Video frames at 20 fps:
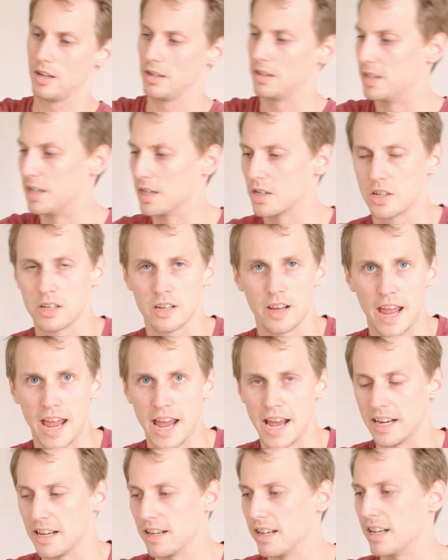this
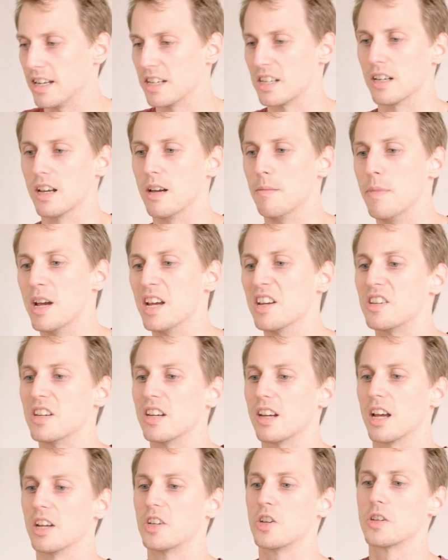head is
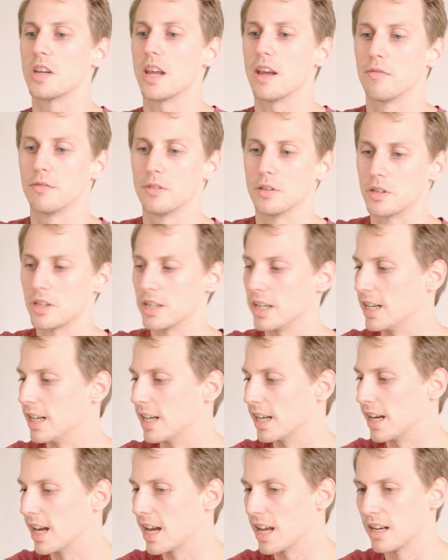amazing. I just have to say
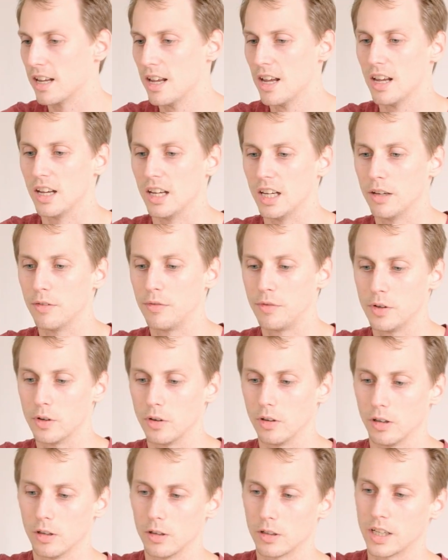it again. If
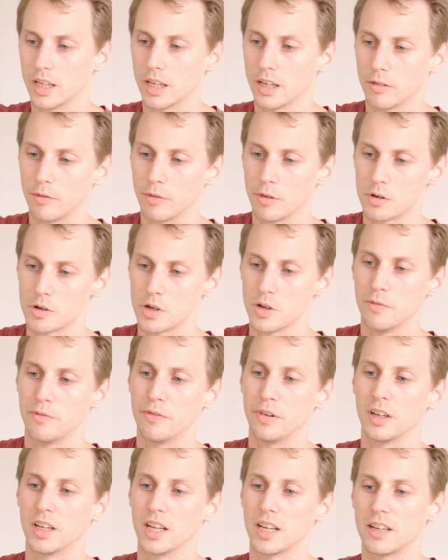you're looking for
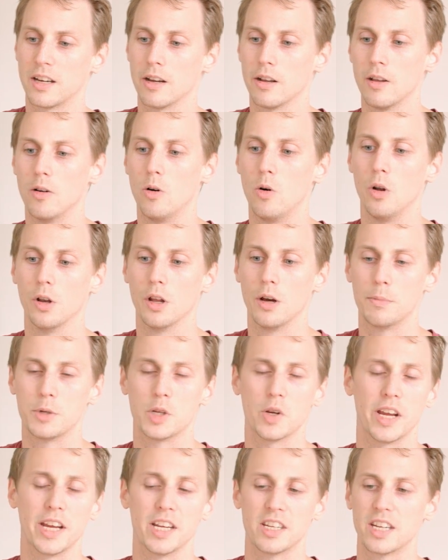something that can hold up
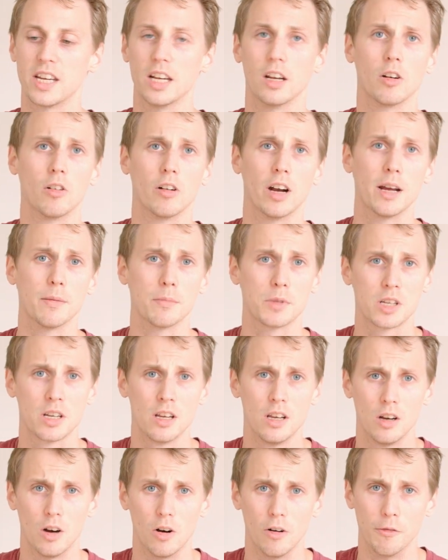to 8 kilograms
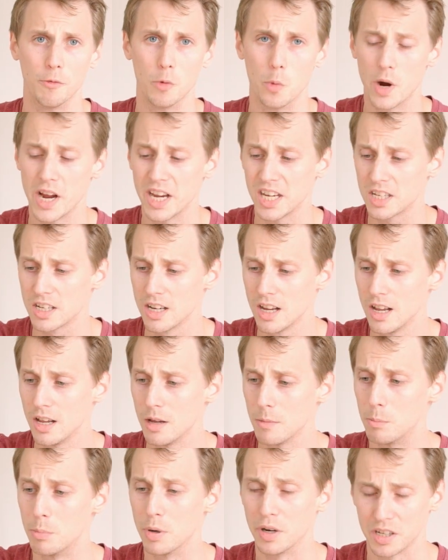of weight,
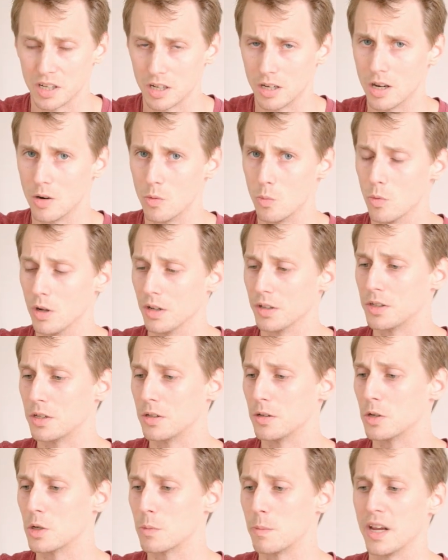but you don't want
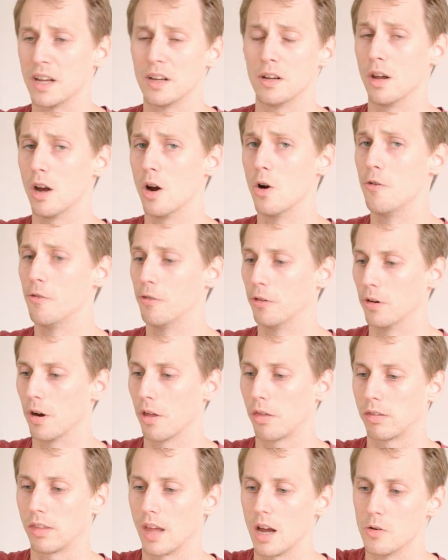to spend over
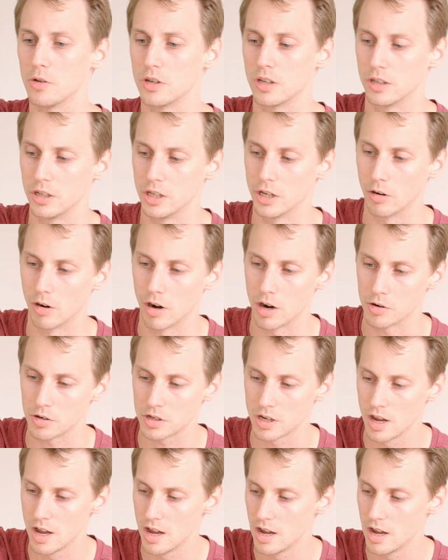1,000 euros,